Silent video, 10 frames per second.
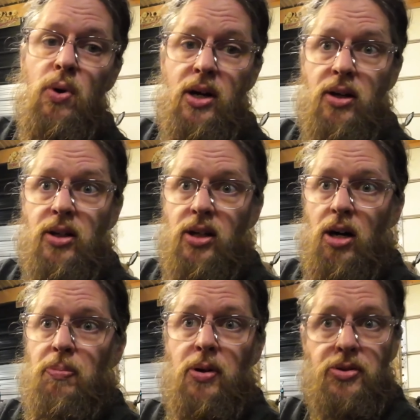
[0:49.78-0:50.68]
wired it
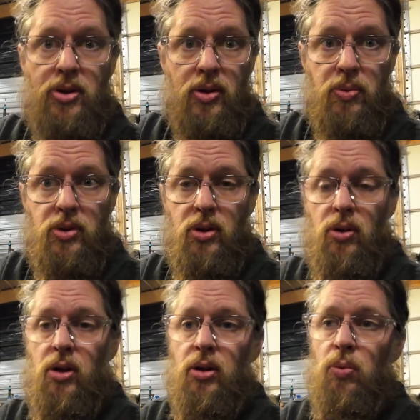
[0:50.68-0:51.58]
up so that it would no
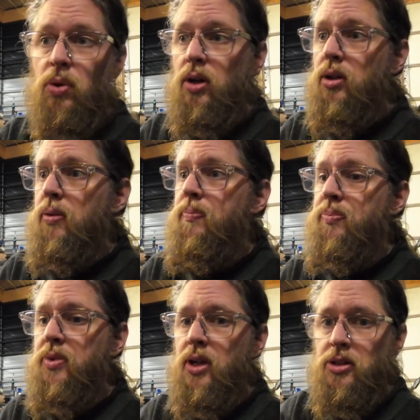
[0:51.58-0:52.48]
longer work.
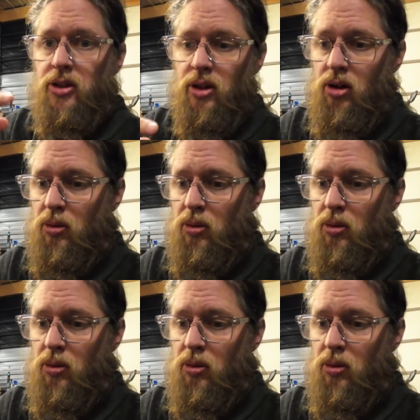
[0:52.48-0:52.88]
I took it all